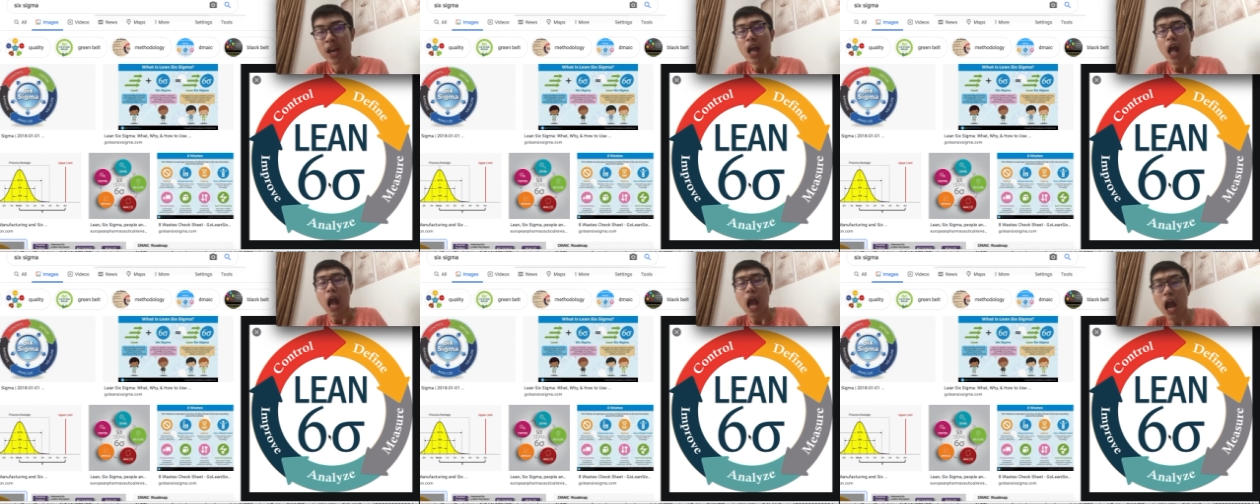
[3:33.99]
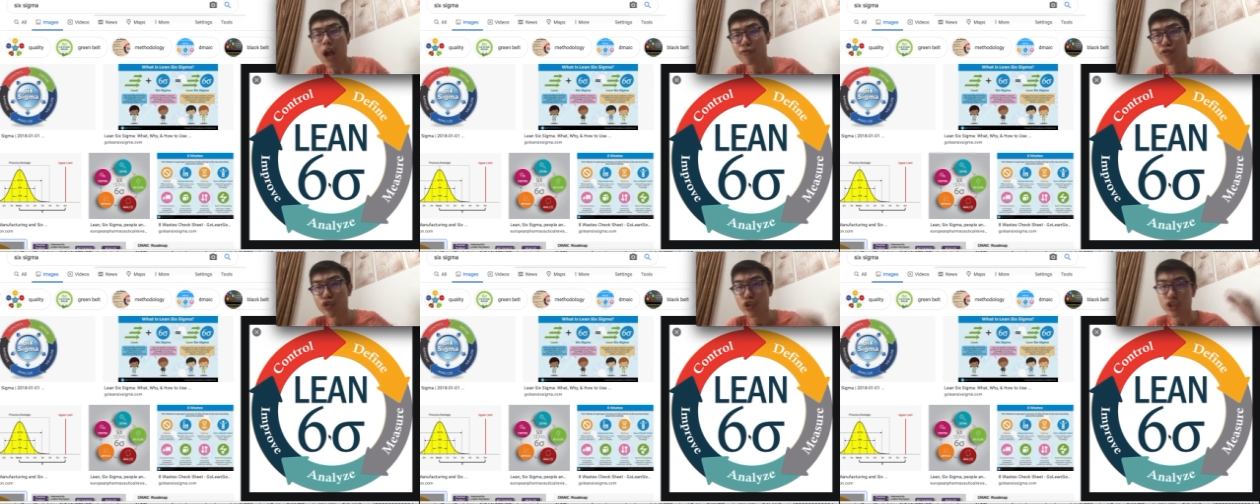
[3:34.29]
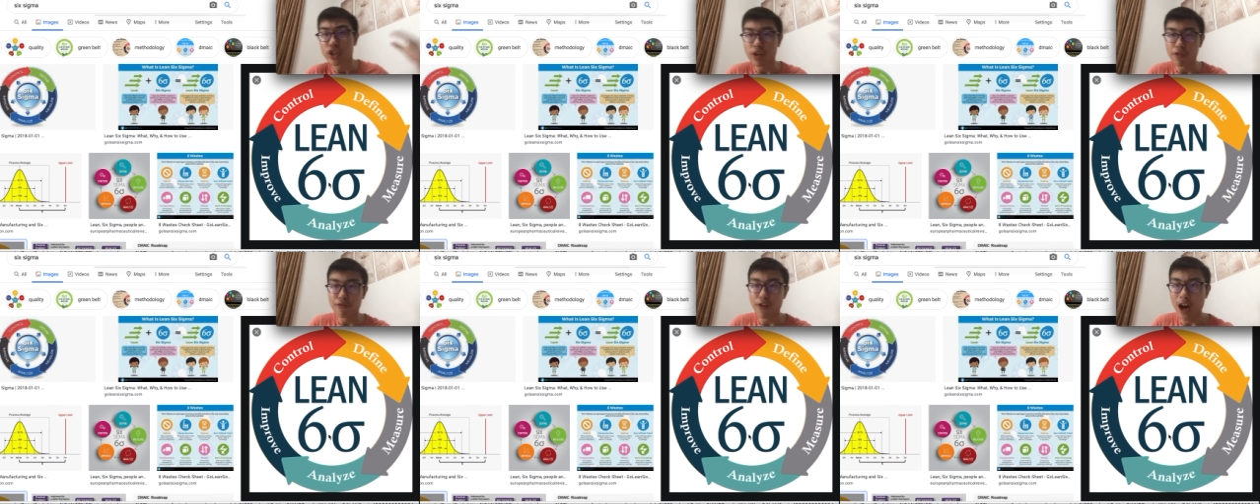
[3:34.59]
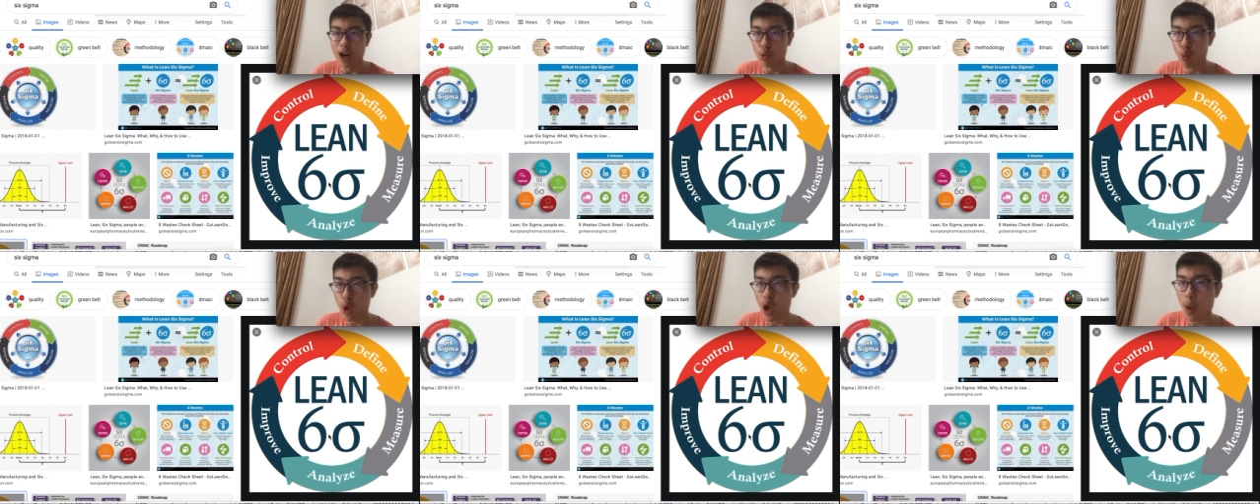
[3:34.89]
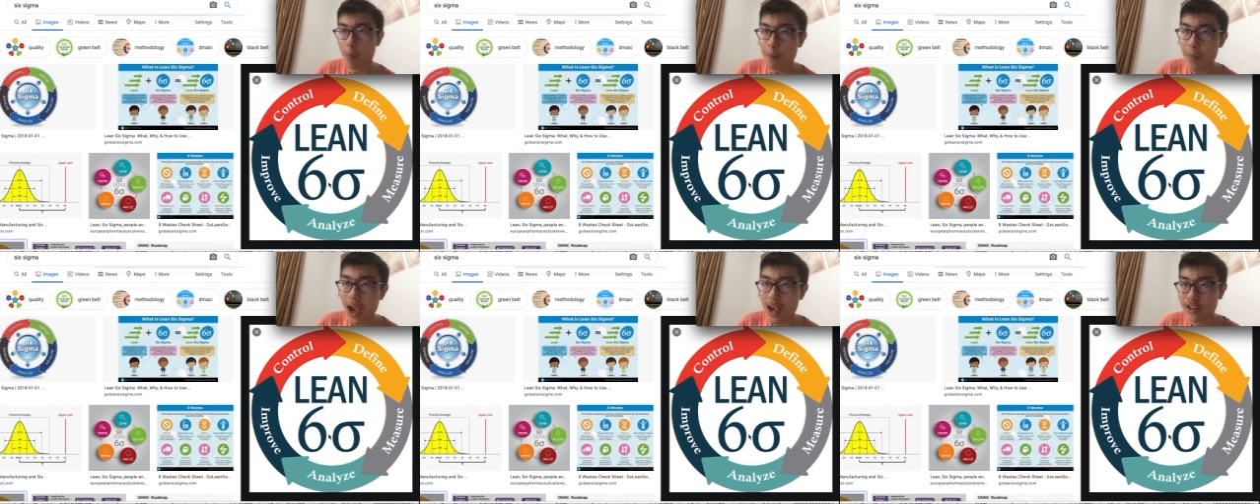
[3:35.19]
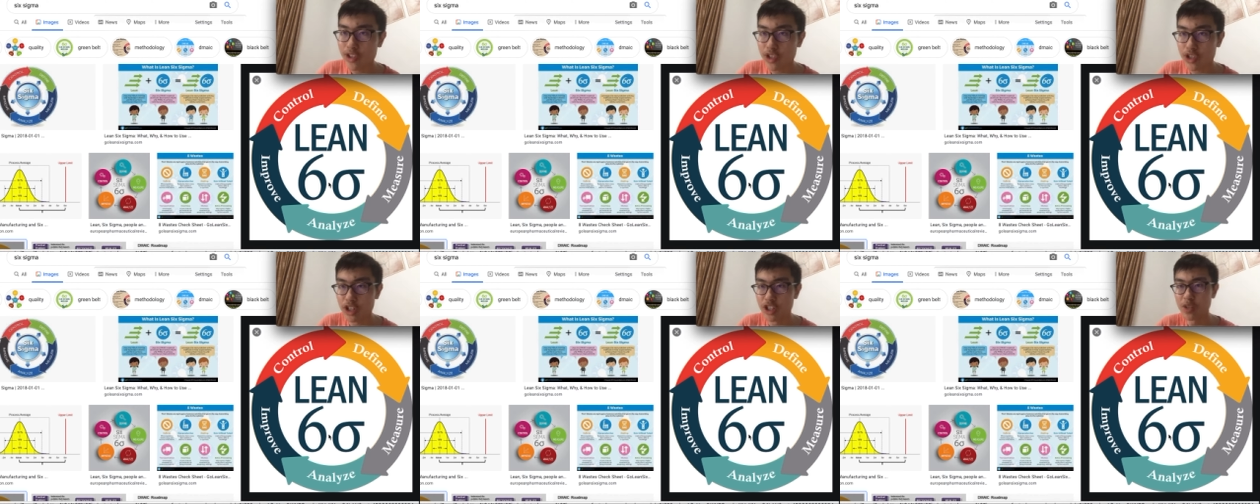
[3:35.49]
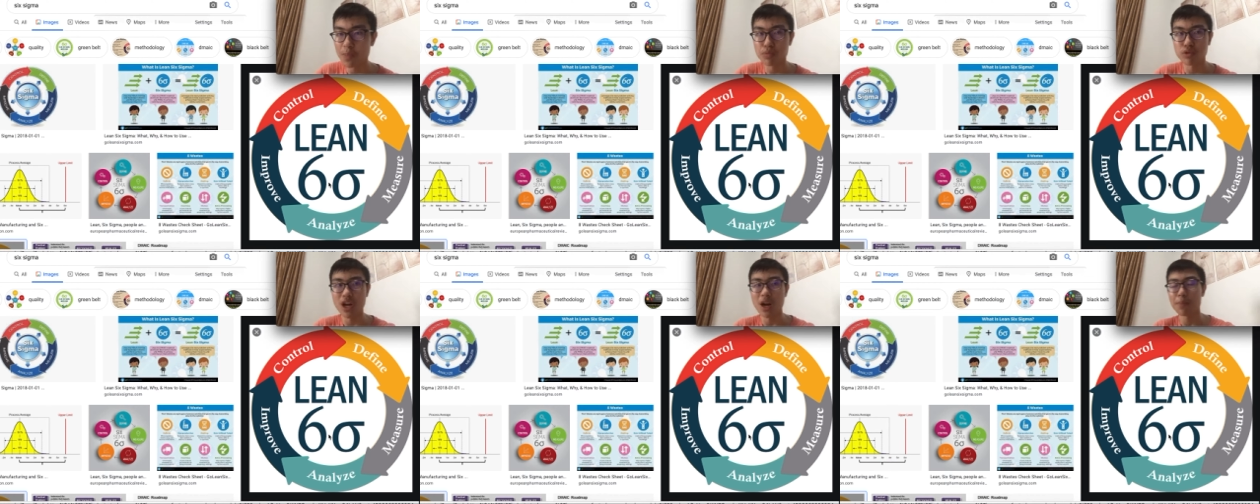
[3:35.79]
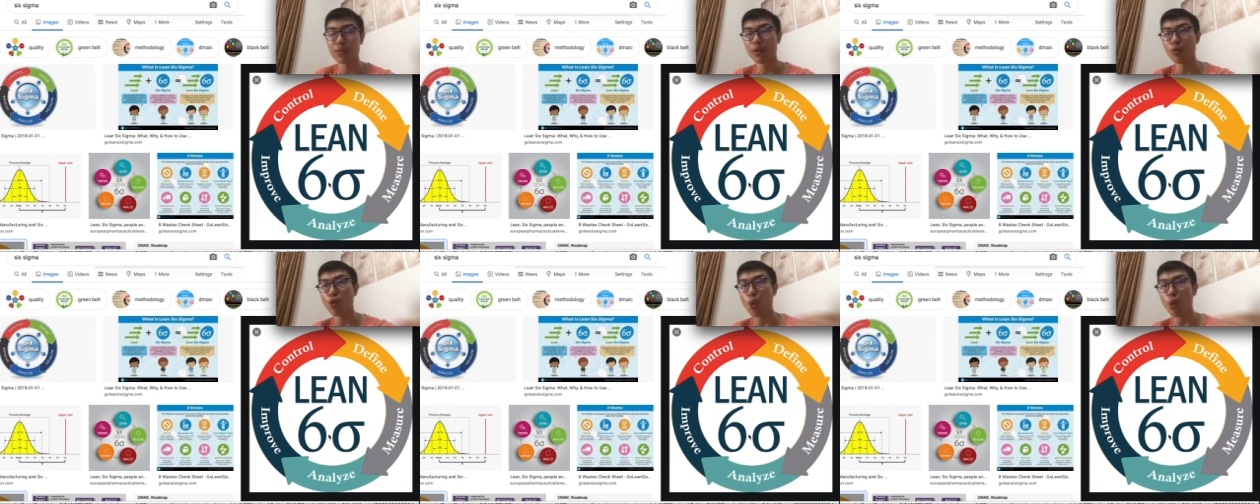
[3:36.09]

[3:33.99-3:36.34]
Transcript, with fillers: After define, we'll measure the problem,